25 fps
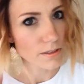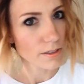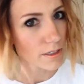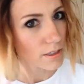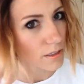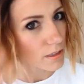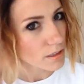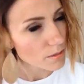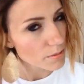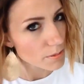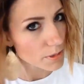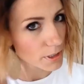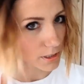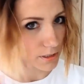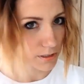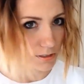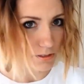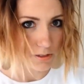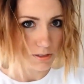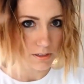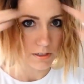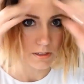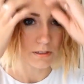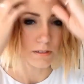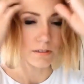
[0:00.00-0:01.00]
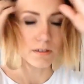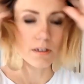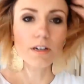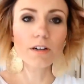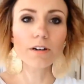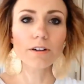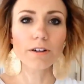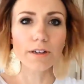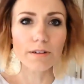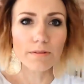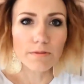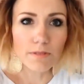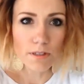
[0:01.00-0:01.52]
Get a little bit closer.
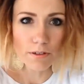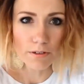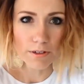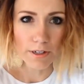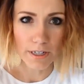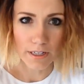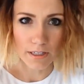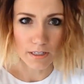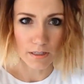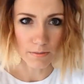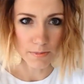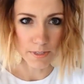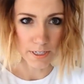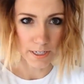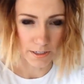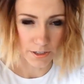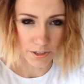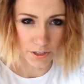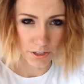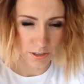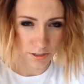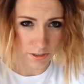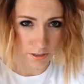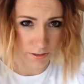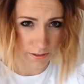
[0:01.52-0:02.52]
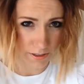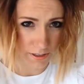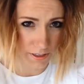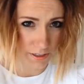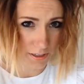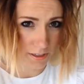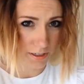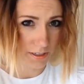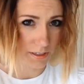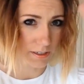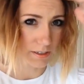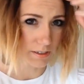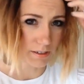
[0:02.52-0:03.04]
Okay, so we got some texture going
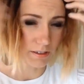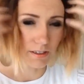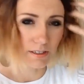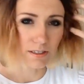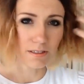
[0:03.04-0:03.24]
on.